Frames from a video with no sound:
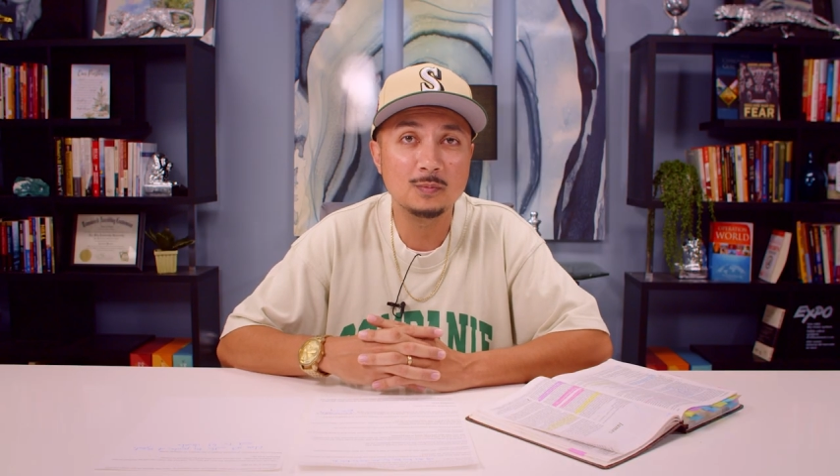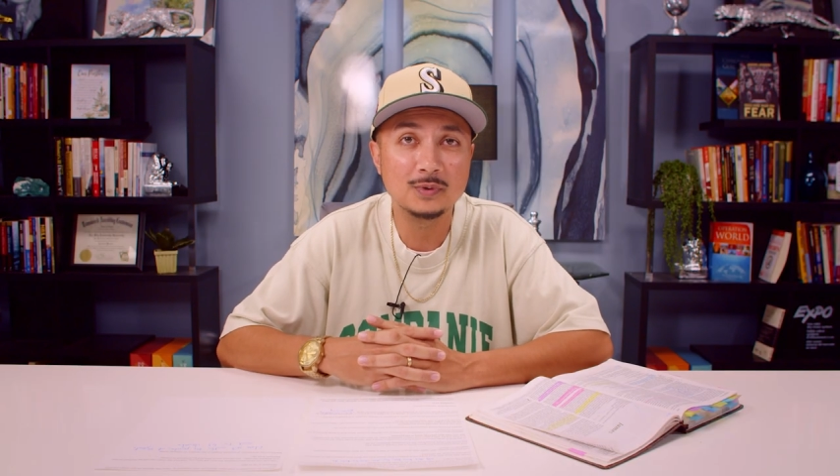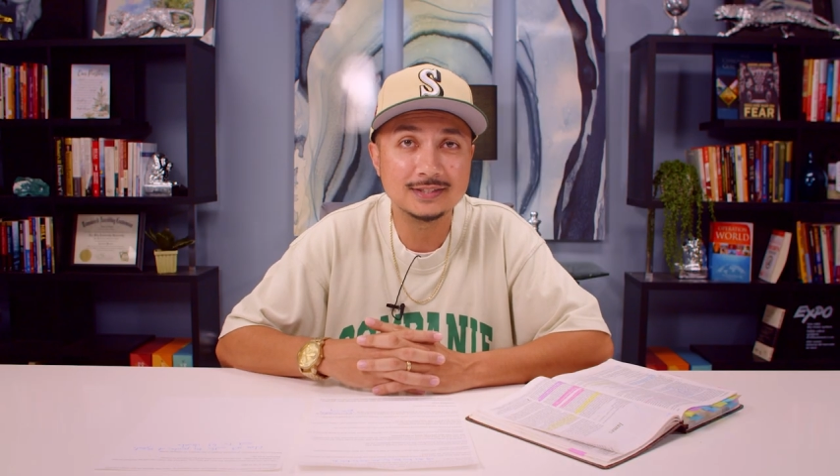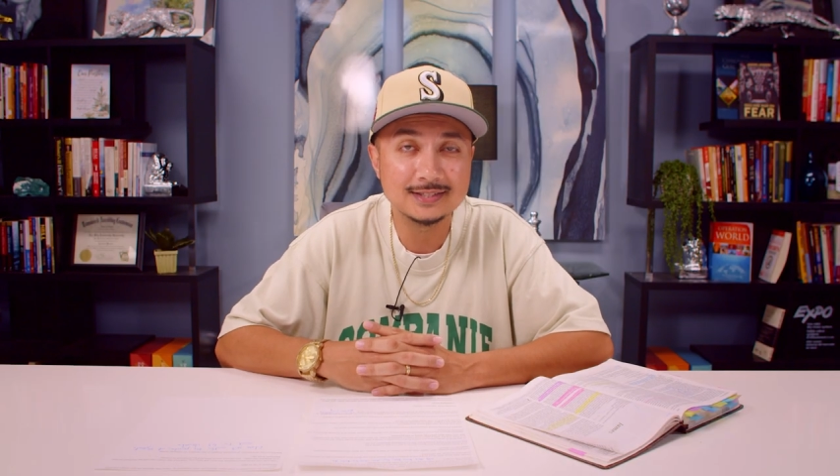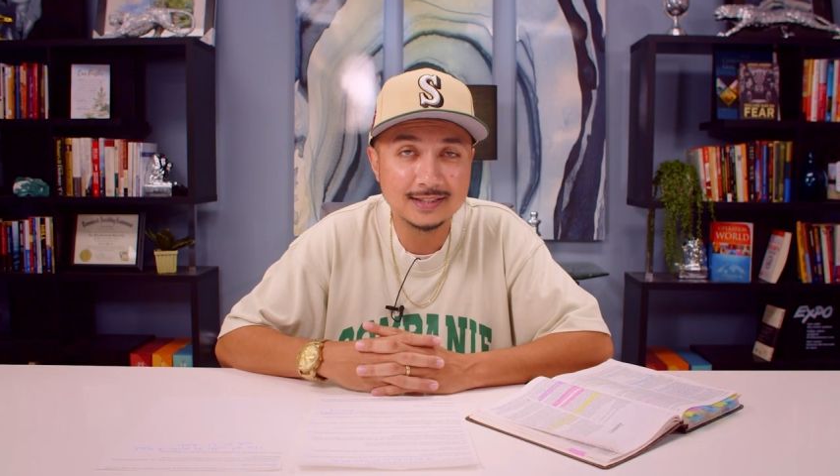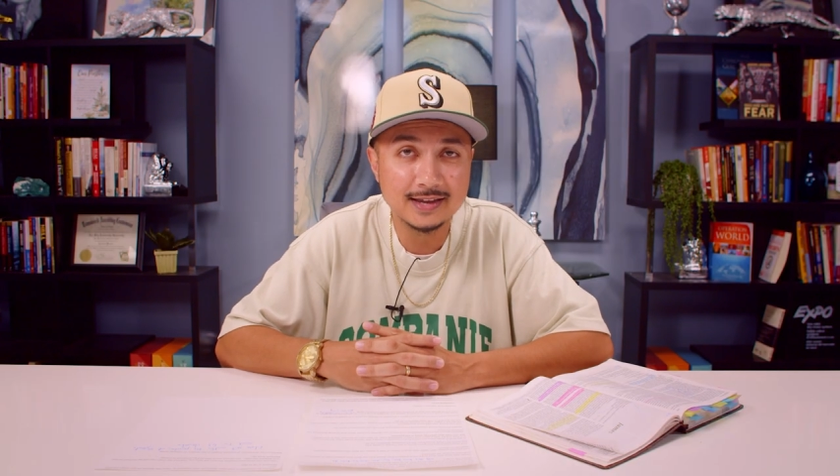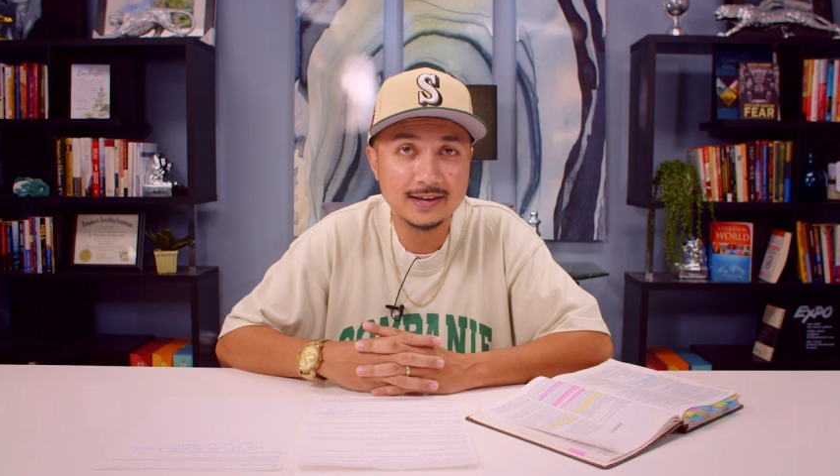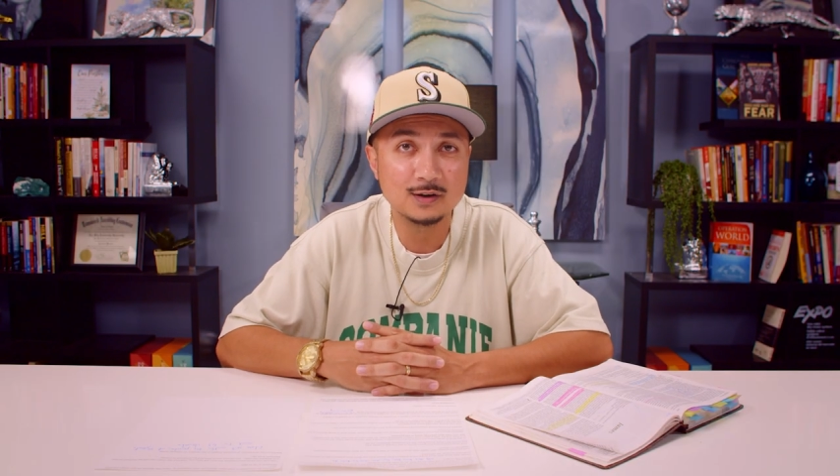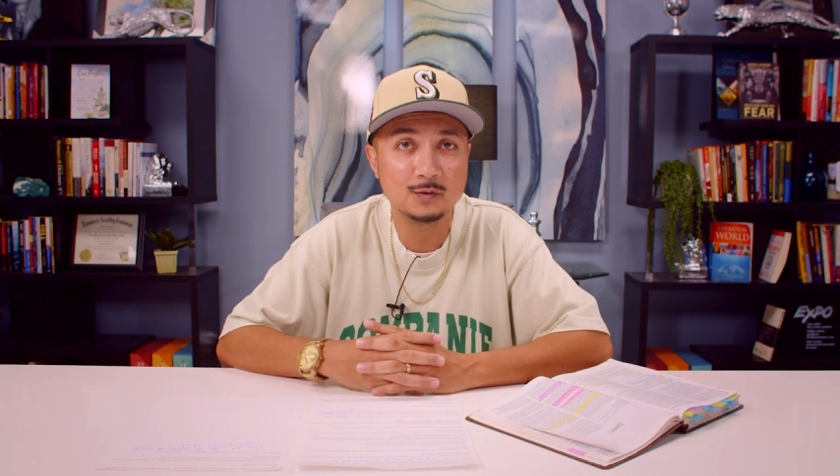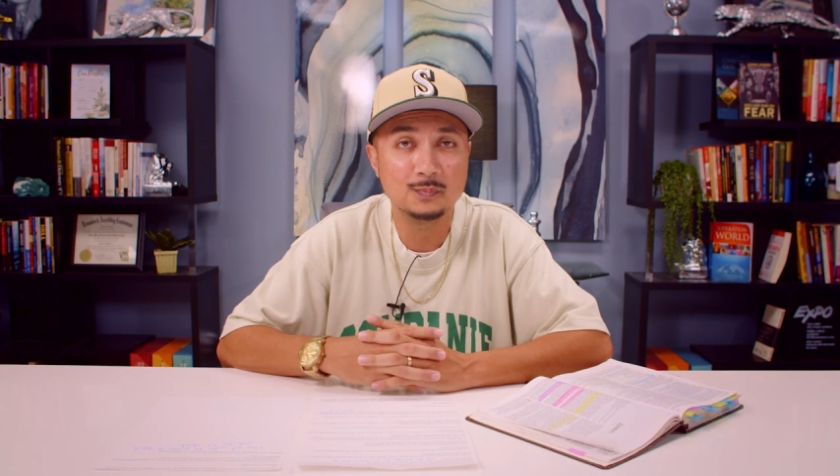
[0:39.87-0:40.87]
months
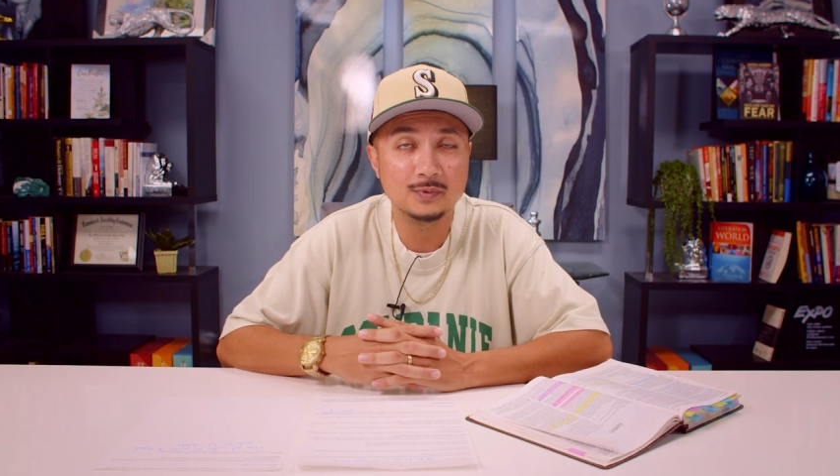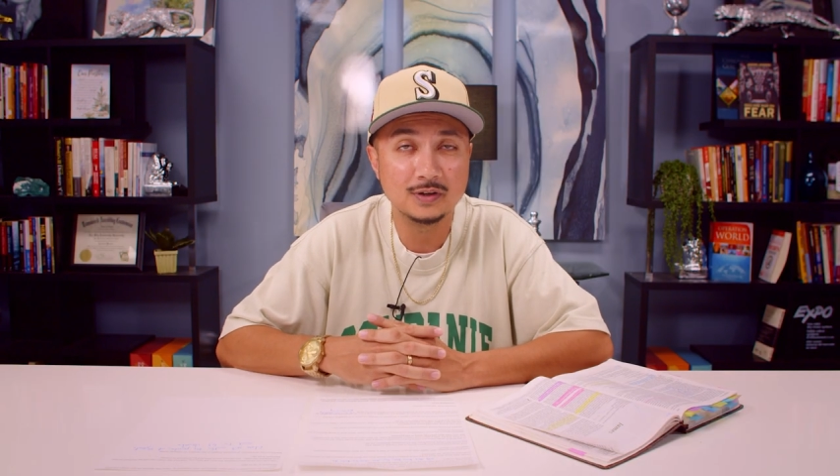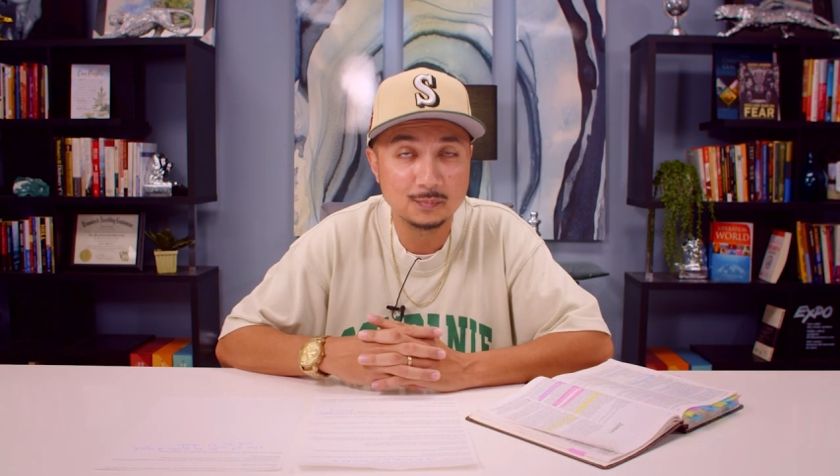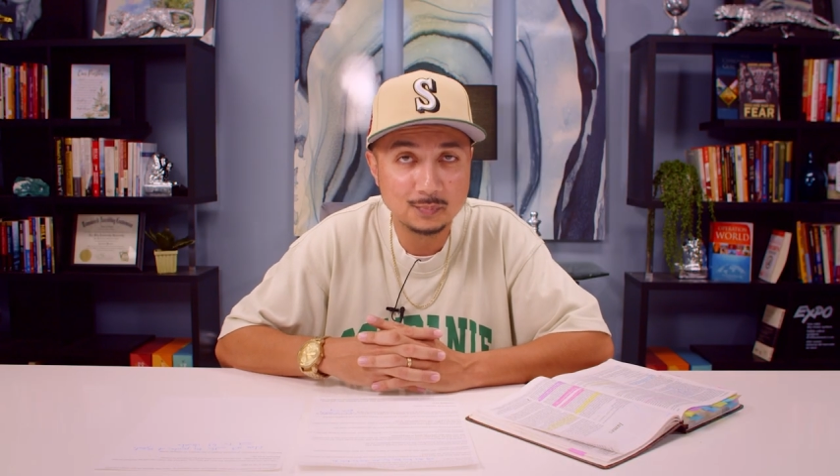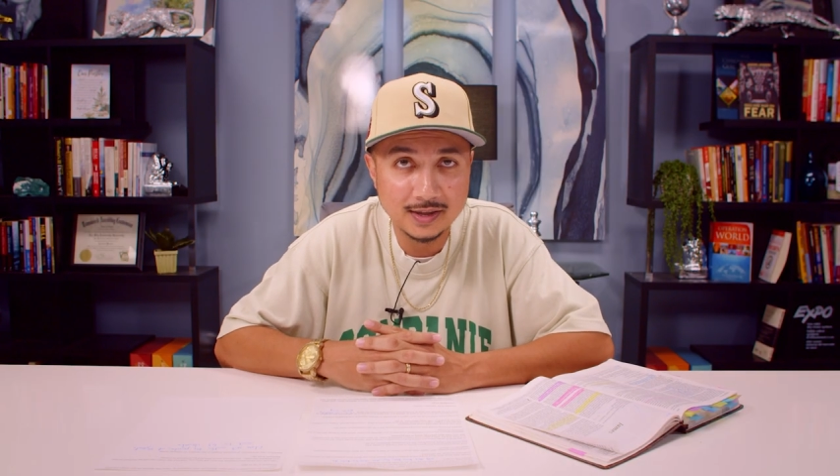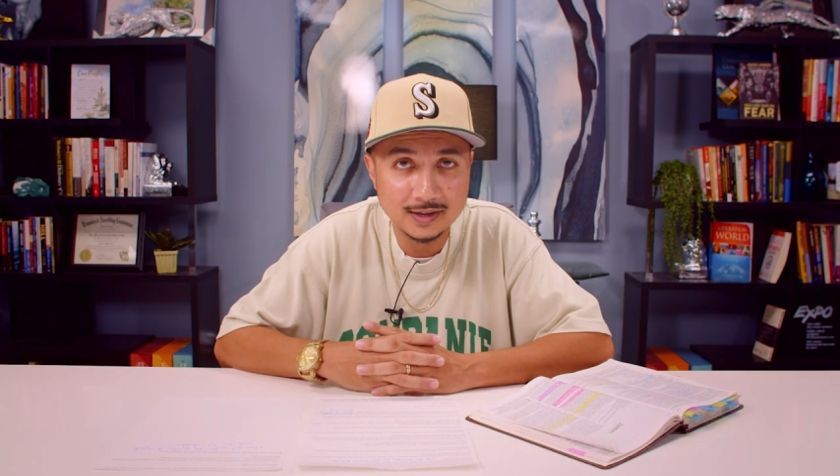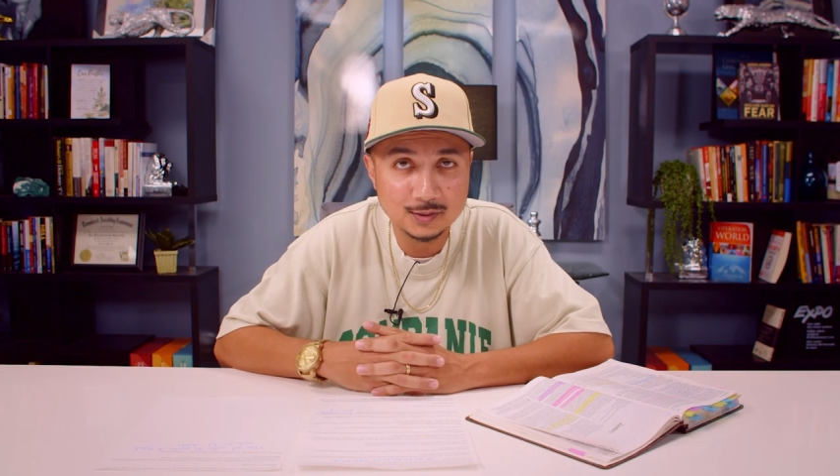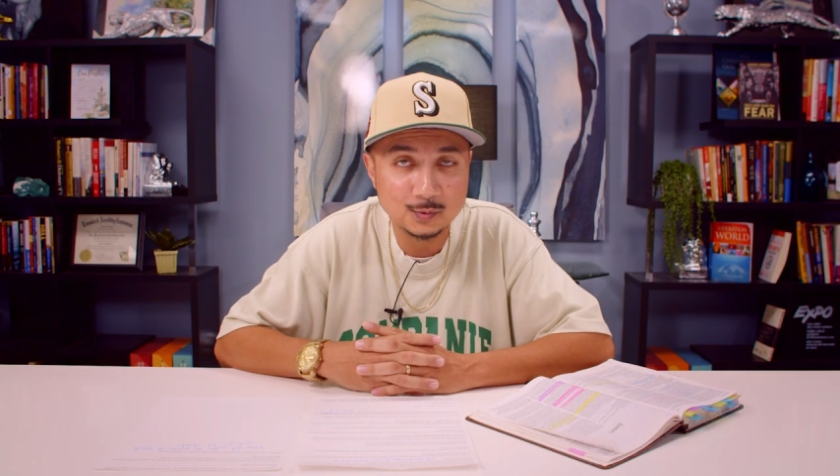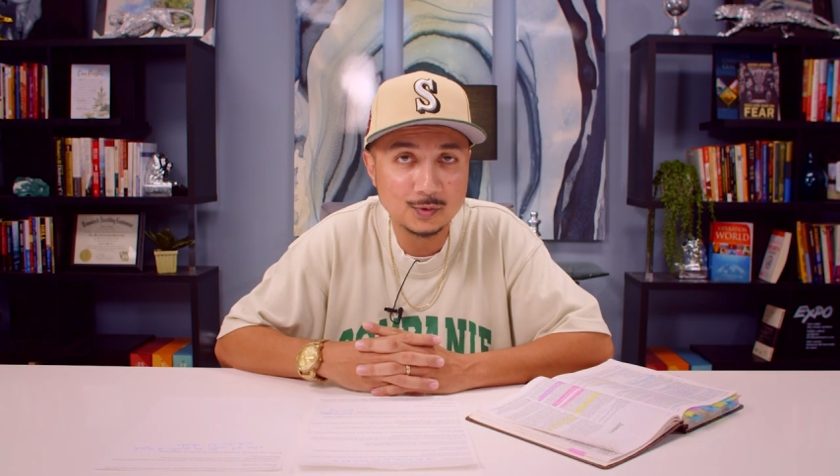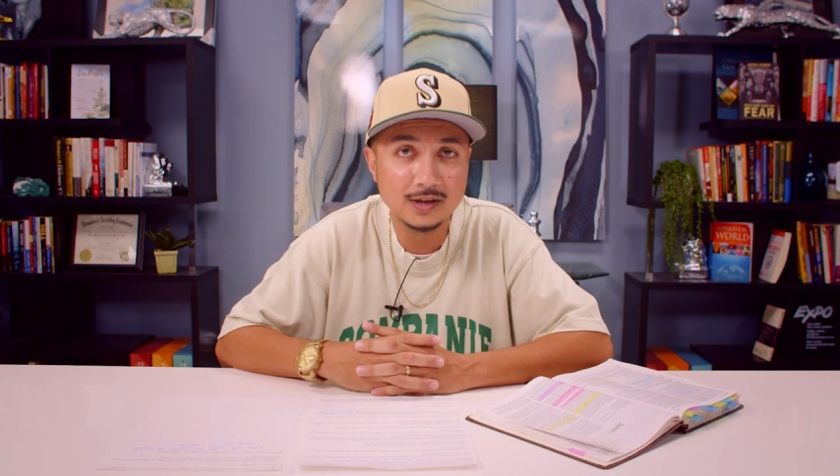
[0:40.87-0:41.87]
late or um, paying
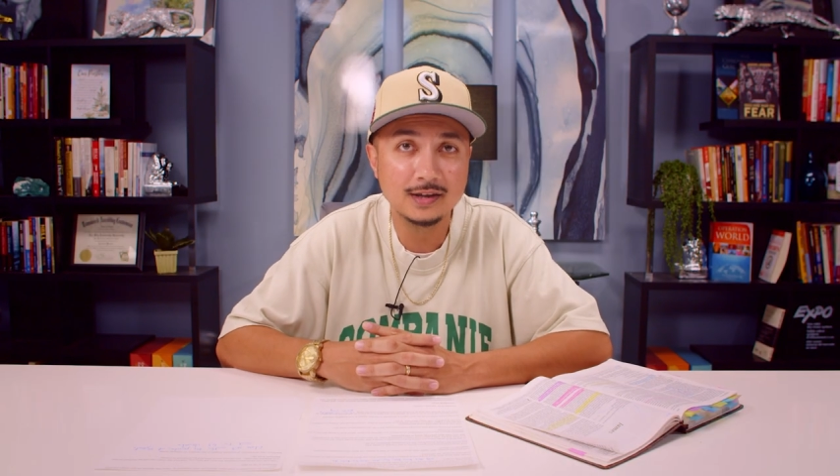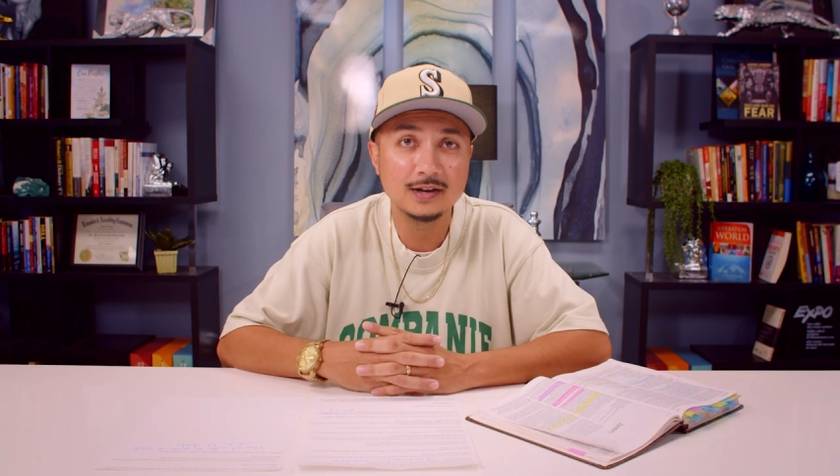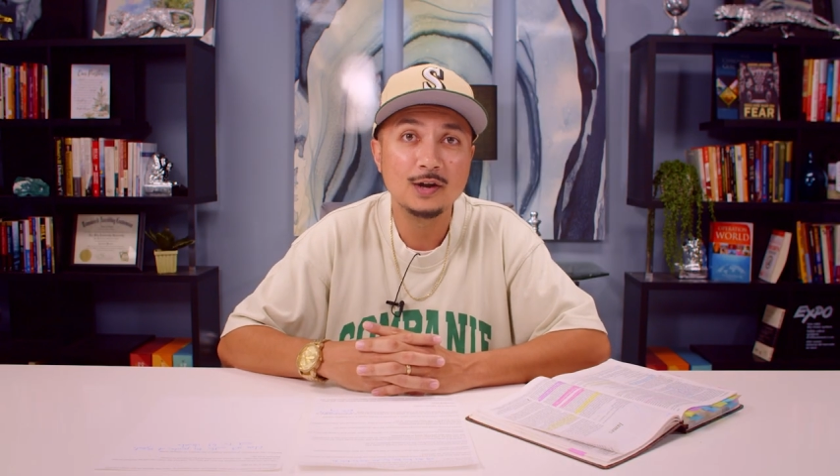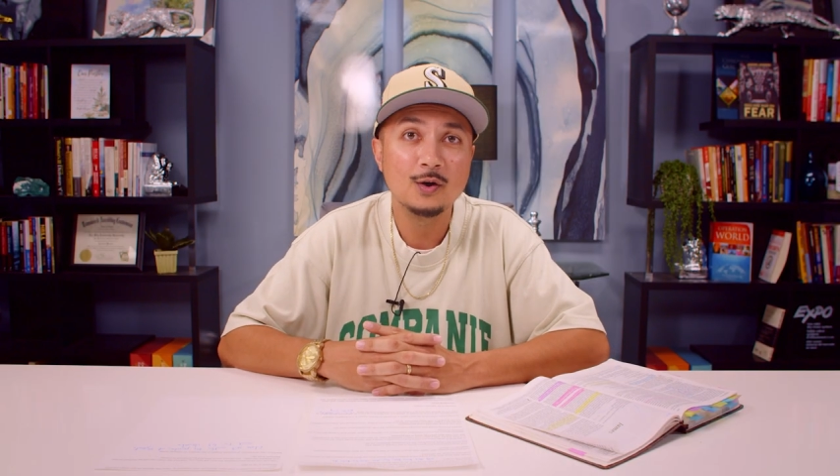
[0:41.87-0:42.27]
the rent,